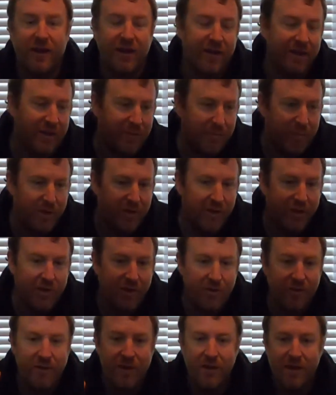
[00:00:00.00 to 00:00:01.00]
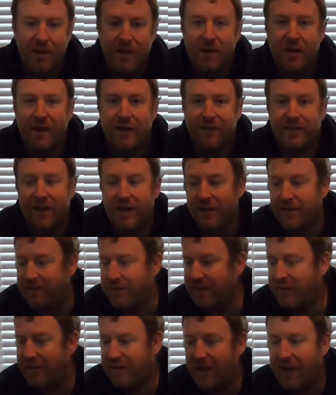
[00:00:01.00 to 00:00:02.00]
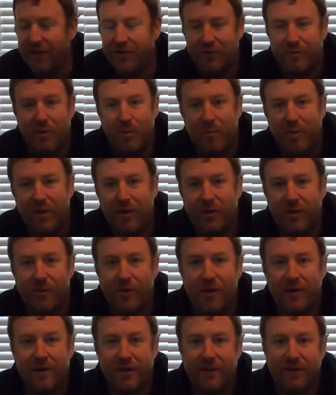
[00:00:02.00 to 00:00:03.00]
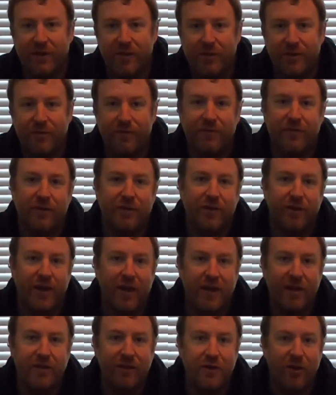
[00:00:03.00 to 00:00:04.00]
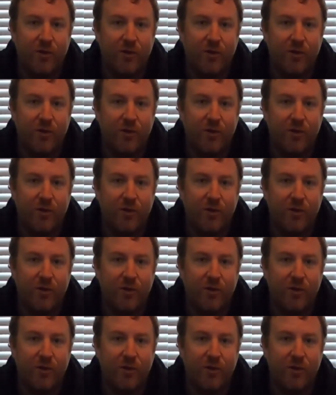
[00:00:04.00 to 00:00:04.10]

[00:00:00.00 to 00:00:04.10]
I get the pillow, It's got a detachable pillow on it too for your head to